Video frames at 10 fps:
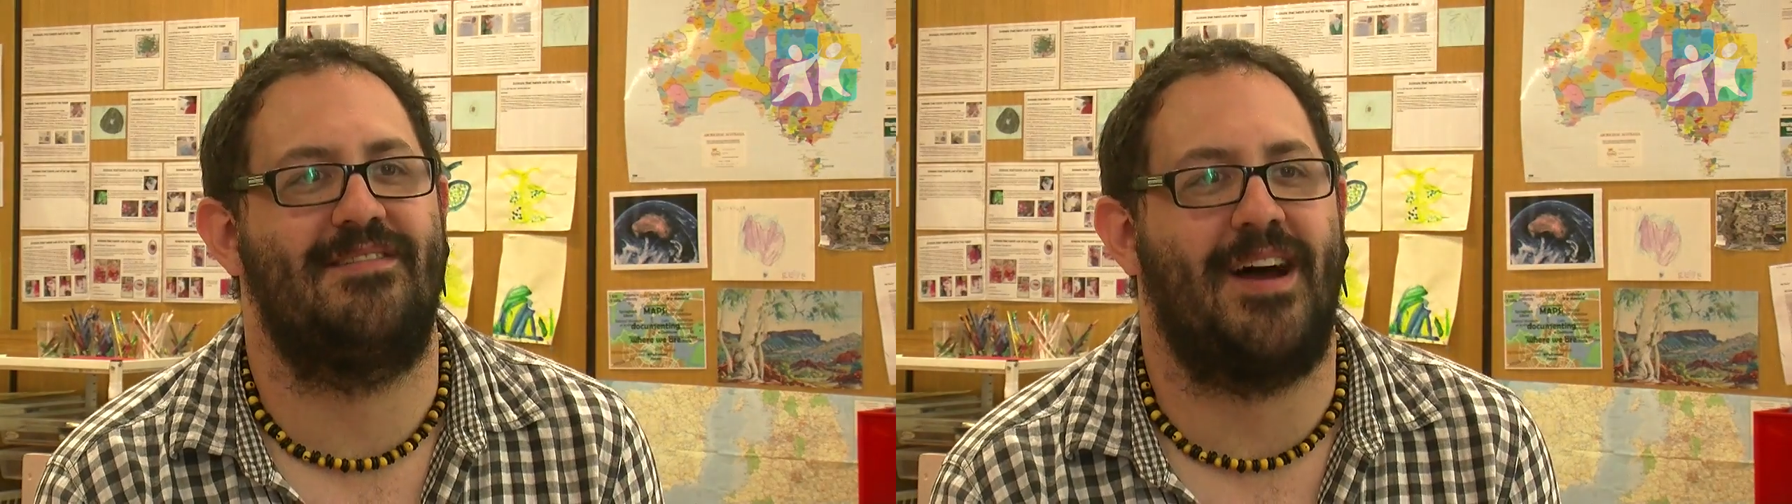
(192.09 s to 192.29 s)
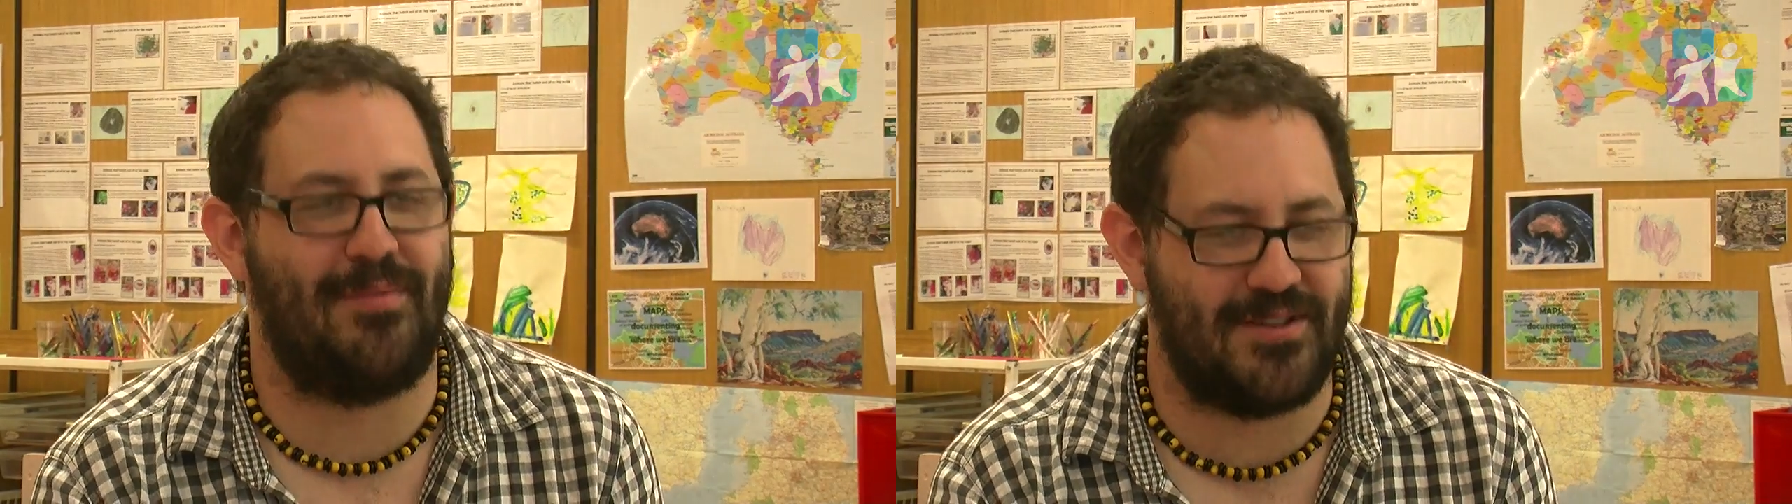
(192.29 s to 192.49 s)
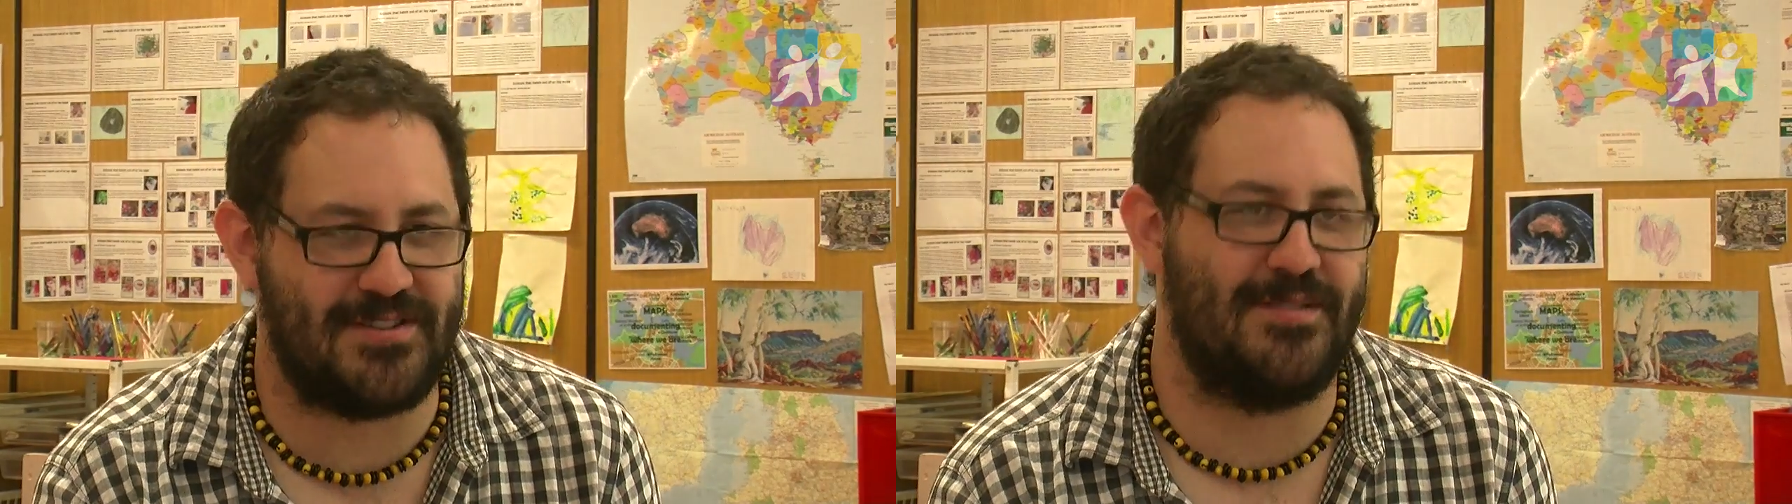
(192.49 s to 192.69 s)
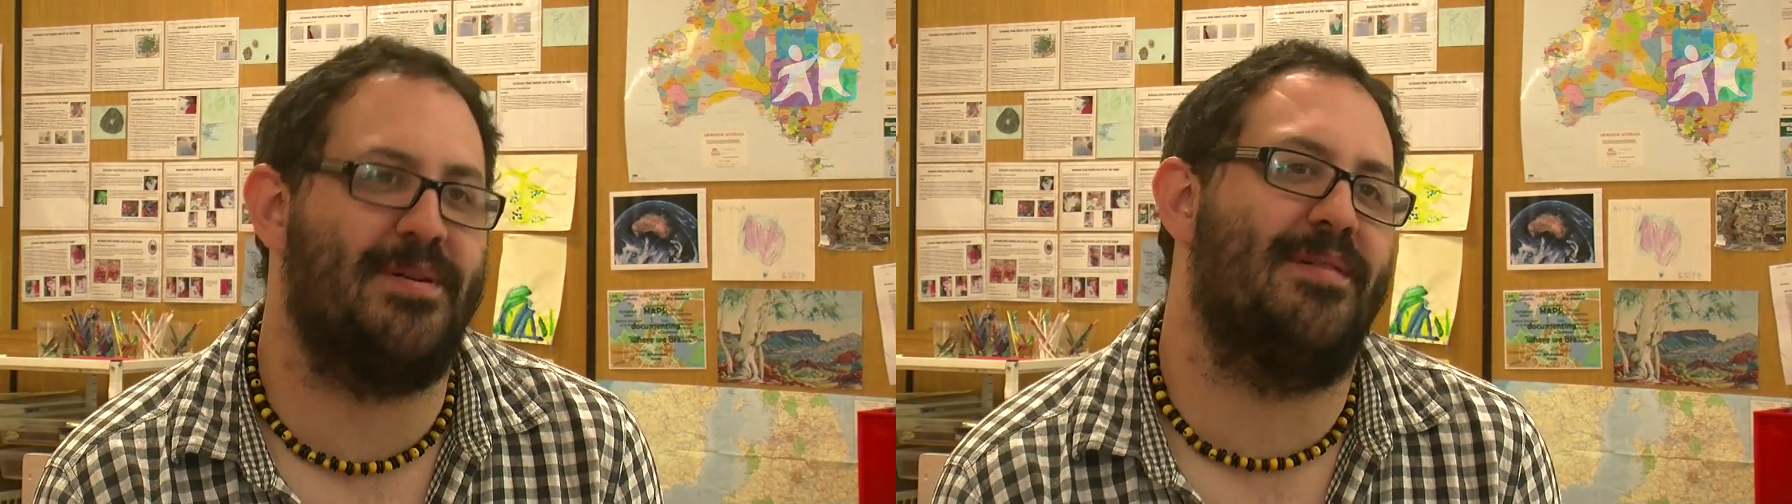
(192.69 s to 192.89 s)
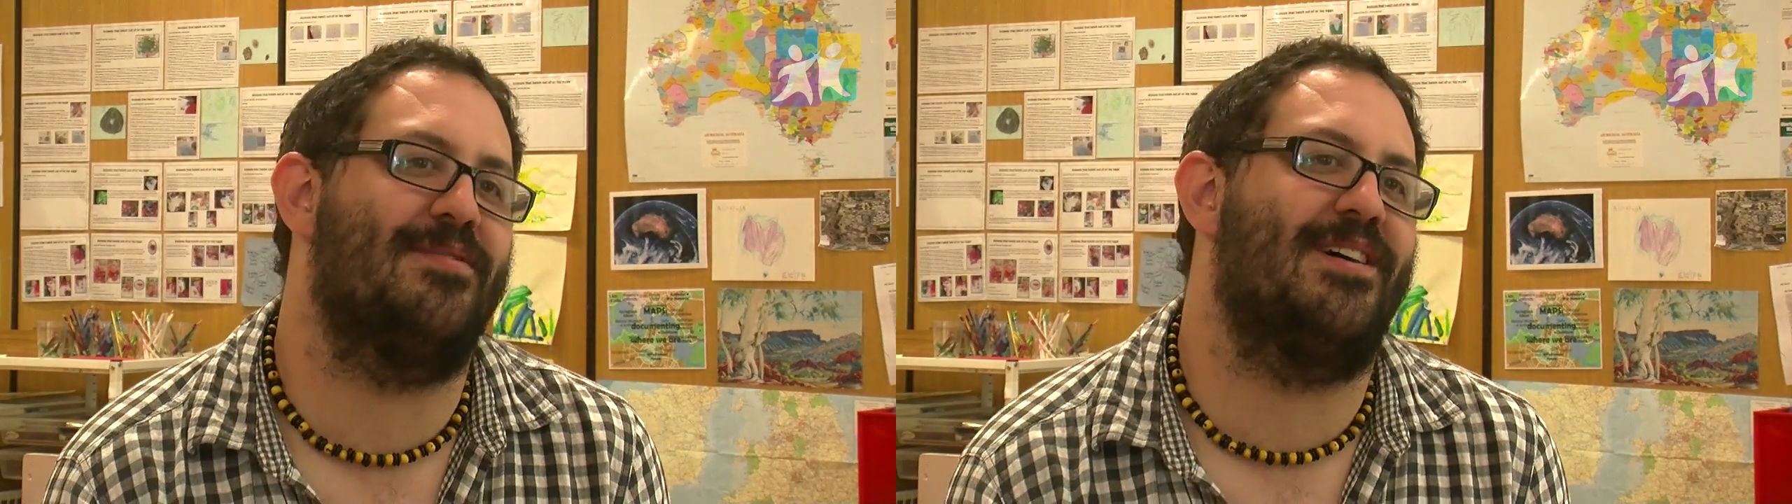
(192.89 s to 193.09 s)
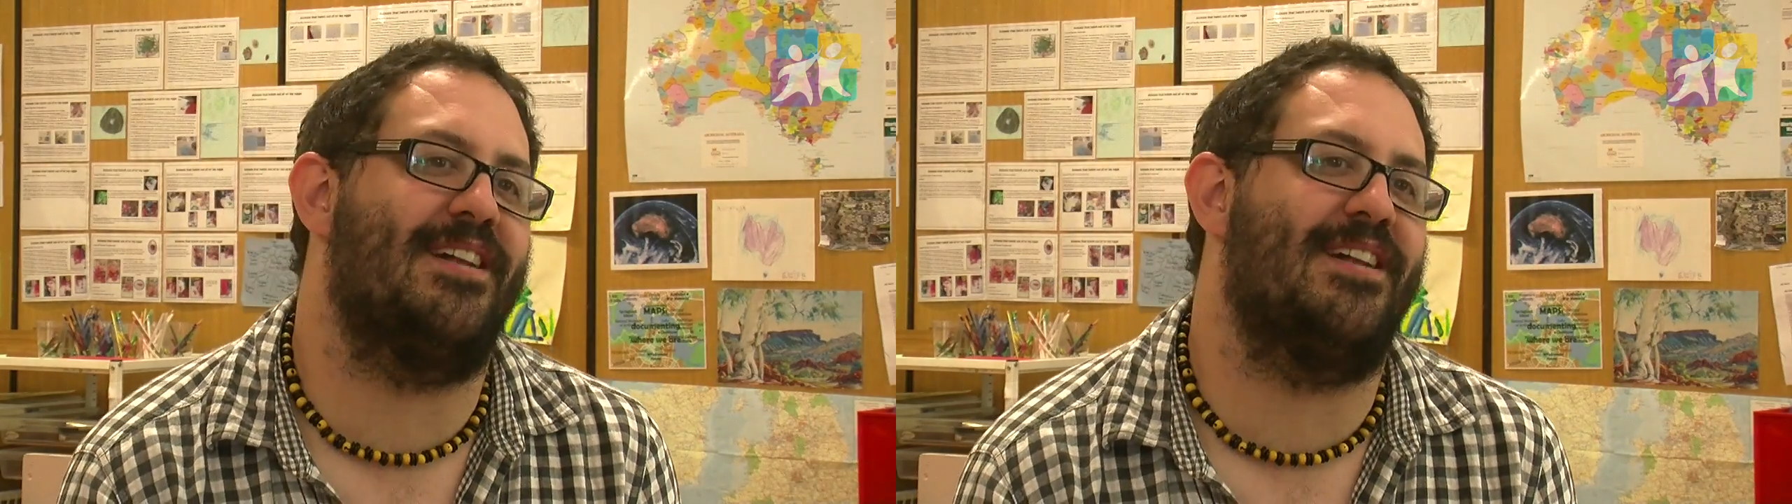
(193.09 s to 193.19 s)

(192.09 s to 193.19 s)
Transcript: Aboriginal people